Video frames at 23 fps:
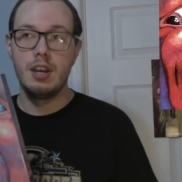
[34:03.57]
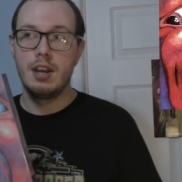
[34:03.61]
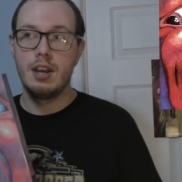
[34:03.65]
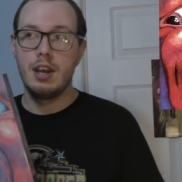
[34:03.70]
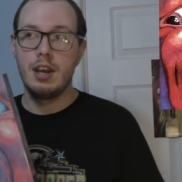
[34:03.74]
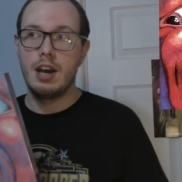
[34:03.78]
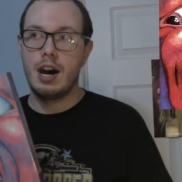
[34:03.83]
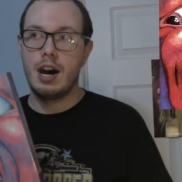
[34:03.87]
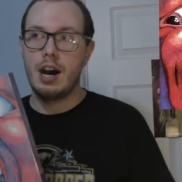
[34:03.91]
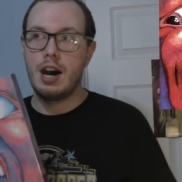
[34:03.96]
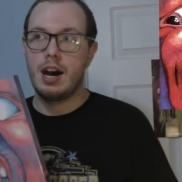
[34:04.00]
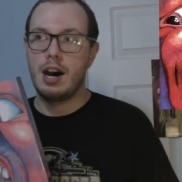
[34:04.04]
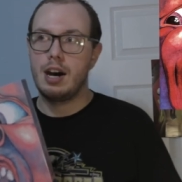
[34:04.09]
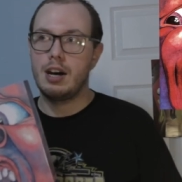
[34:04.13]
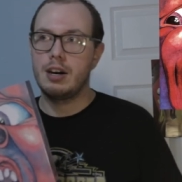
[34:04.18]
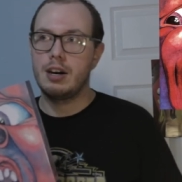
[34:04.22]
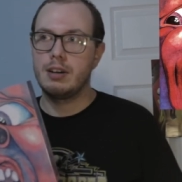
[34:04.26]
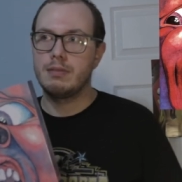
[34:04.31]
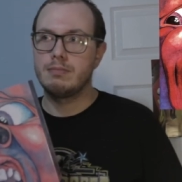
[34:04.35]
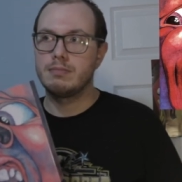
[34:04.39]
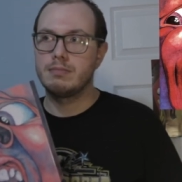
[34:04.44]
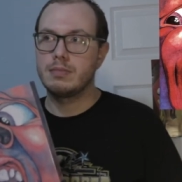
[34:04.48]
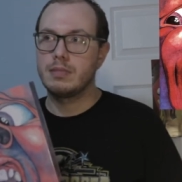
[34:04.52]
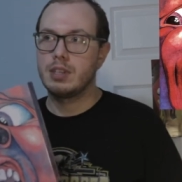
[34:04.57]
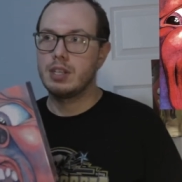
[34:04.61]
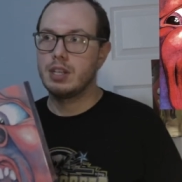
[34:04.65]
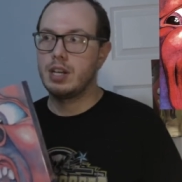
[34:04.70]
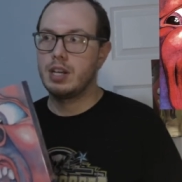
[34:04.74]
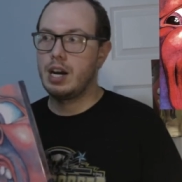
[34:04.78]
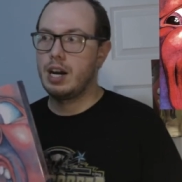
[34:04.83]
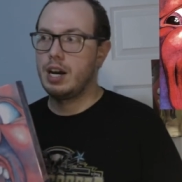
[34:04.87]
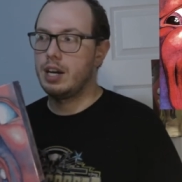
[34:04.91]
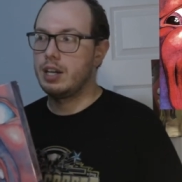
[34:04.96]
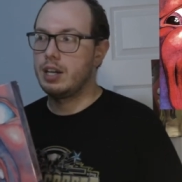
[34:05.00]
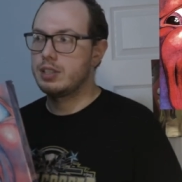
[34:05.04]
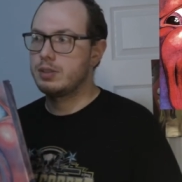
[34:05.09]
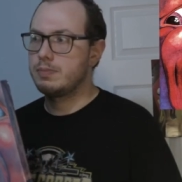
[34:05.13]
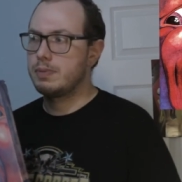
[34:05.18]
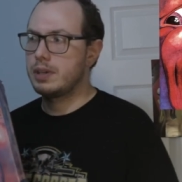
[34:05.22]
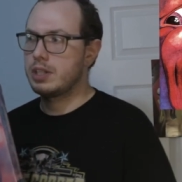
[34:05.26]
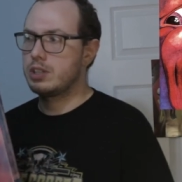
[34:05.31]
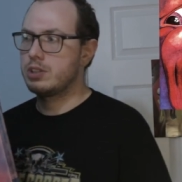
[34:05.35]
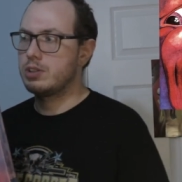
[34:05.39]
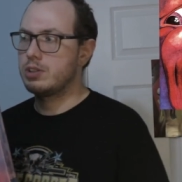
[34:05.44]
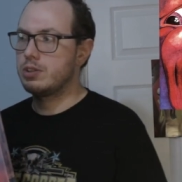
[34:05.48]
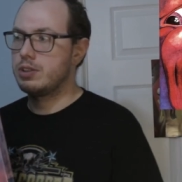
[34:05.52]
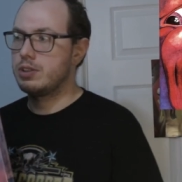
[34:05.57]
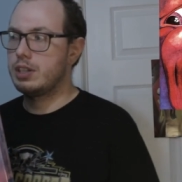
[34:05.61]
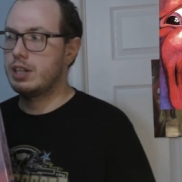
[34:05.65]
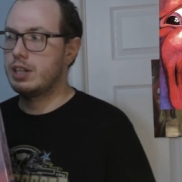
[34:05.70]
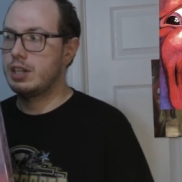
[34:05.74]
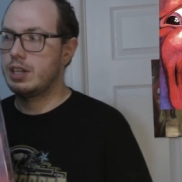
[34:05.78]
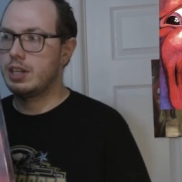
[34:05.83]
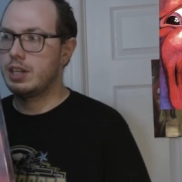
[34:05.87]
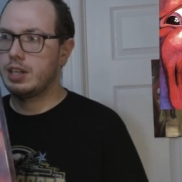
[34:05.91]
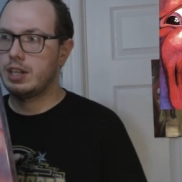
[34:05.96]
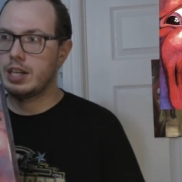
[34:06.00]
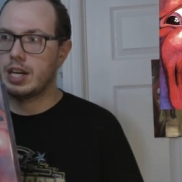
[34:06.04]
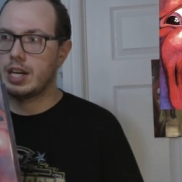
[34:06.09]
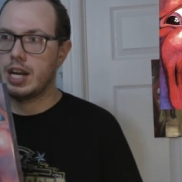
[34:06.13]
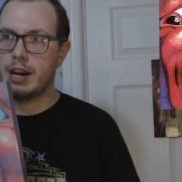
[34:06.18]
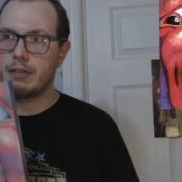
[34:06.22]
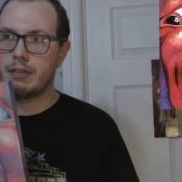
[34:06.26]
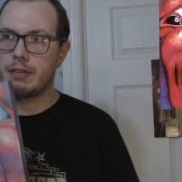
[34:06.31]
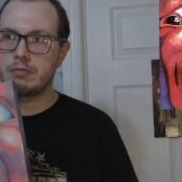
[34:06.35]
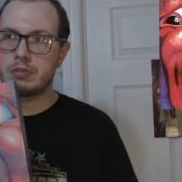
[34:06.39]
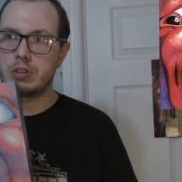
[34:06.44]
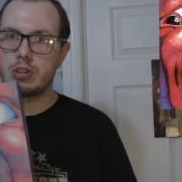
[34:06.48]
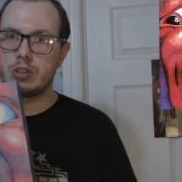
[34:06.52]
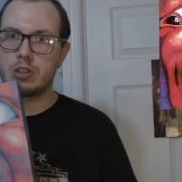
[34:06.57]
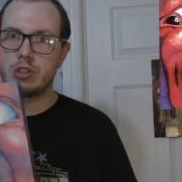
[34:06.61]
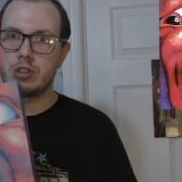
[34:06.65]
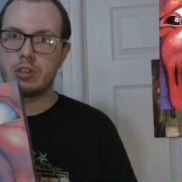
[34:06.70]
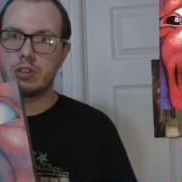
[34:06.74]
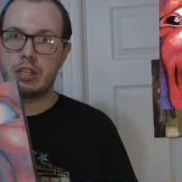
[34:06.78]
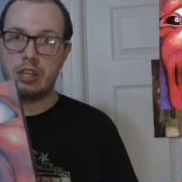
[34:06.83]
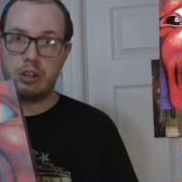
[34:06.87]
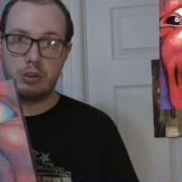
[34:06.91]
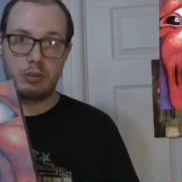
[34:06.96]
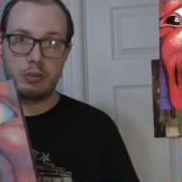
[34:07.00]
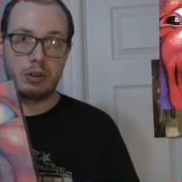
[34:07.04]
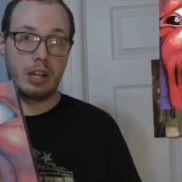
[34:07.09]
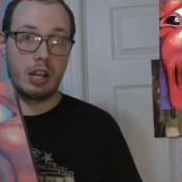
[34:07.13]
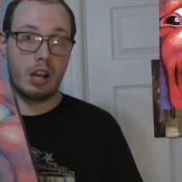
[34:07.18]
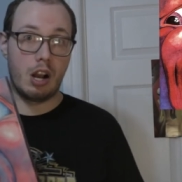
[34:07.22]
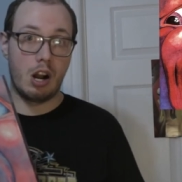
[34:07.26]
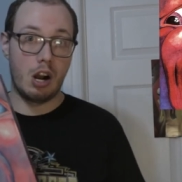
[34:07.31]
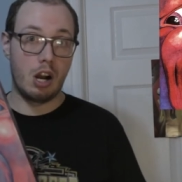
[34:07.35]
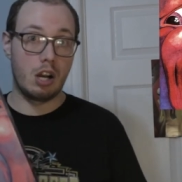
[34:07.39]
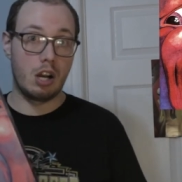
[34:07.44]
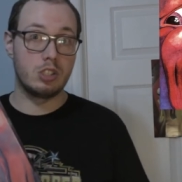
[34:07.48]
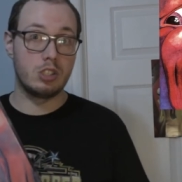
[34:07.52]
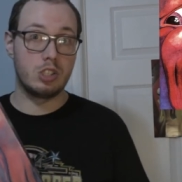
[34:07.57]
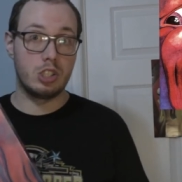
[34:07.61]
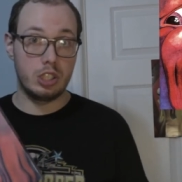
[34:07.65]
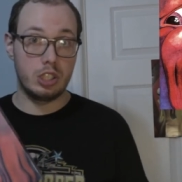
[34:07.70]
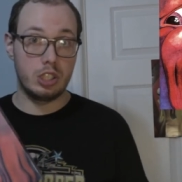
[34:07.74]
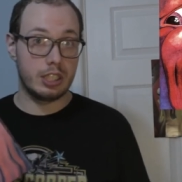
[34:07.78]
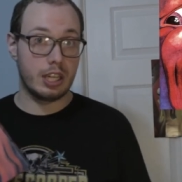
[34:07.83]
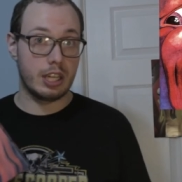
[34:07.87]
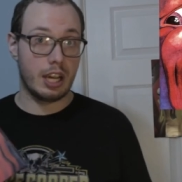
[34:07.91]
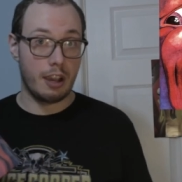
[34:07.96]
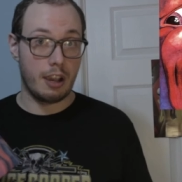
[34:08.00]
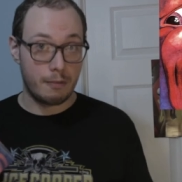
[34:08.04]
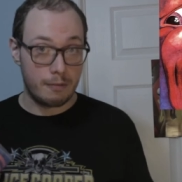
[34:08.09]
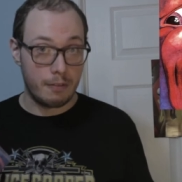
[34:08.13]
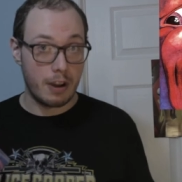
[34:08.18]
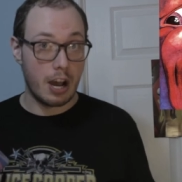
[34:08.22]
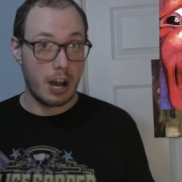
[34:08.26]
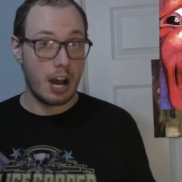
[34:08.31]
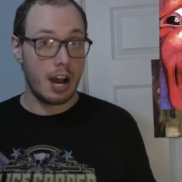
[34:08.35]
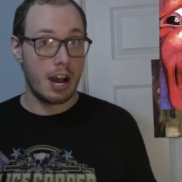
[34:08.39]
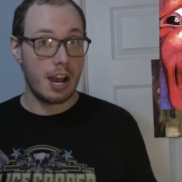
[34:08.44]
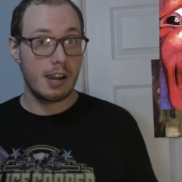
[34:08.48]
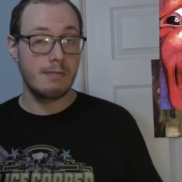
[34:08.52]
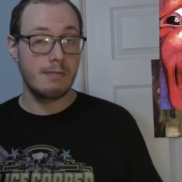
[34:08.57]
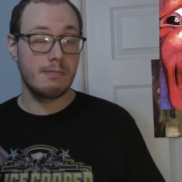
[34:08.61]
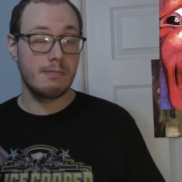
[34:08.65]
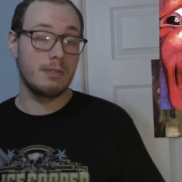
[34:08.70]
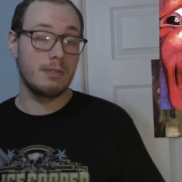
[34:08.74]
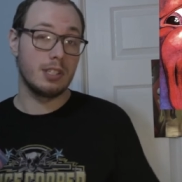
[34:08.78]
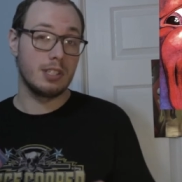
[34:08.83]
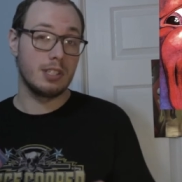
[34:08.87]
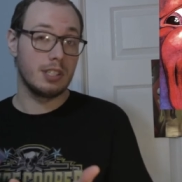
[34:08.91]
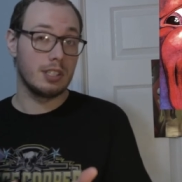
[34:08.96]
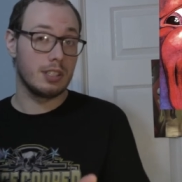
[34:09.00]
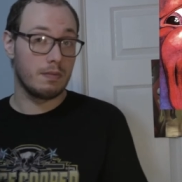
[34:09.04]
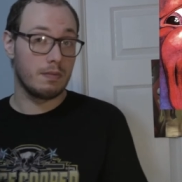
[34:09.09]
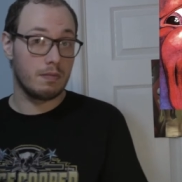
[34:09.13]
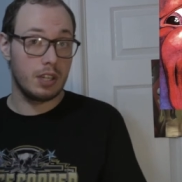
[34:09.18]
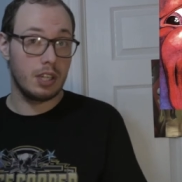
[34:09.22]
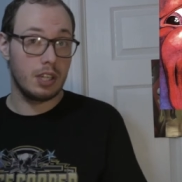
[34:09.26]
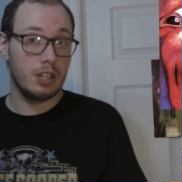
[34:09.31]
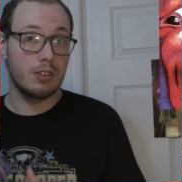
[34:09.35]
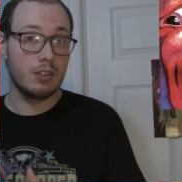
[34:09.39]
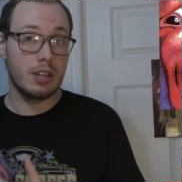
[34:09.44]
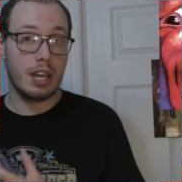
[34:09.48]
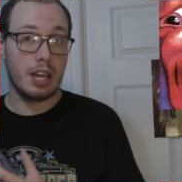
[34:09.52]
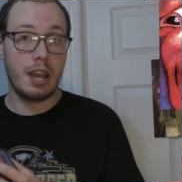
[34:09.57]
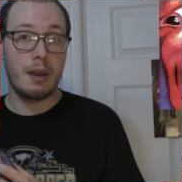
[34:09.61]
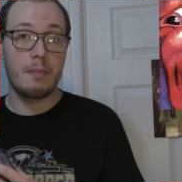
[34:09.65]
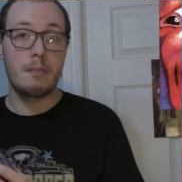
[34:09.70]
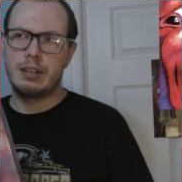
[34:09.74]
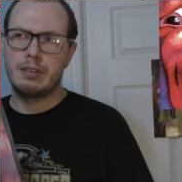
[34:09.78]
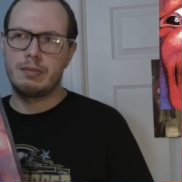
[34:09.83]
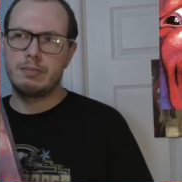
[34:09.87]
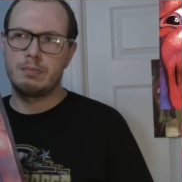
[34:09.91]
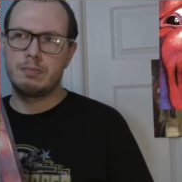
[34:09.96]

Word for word: um, uh, especially after hearing on GTA 5, which is a video game,